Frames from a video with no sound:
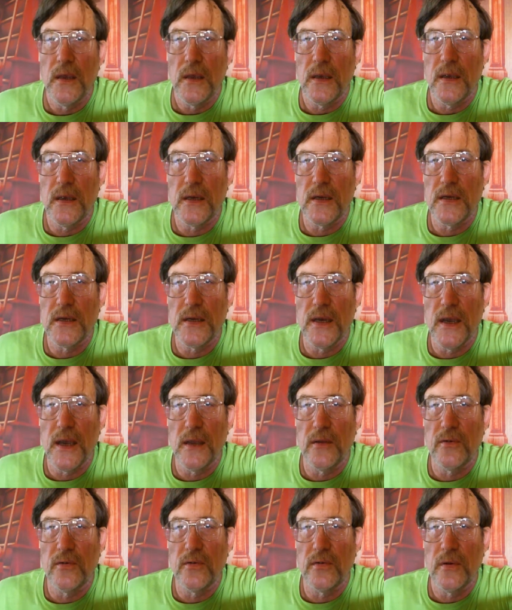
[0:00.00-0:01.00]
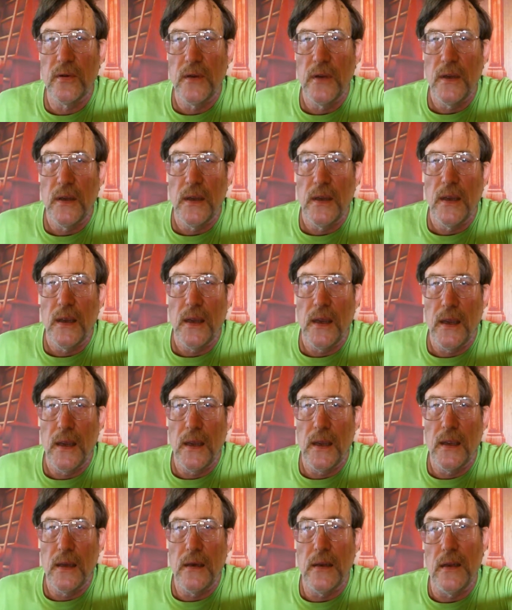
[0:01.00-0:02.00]
kick shots,
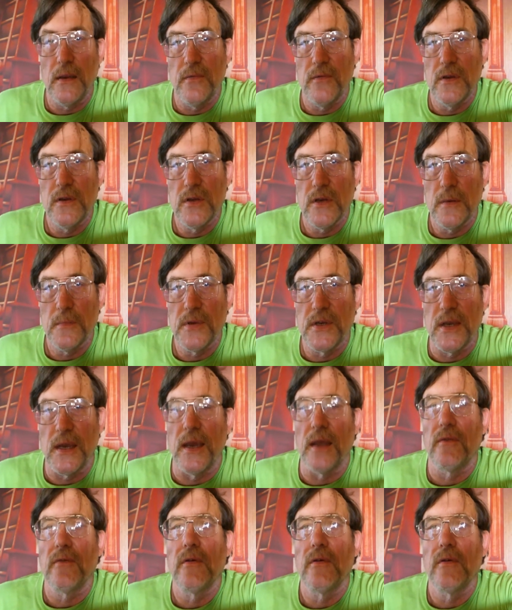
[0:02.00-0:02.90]
and even jump shots.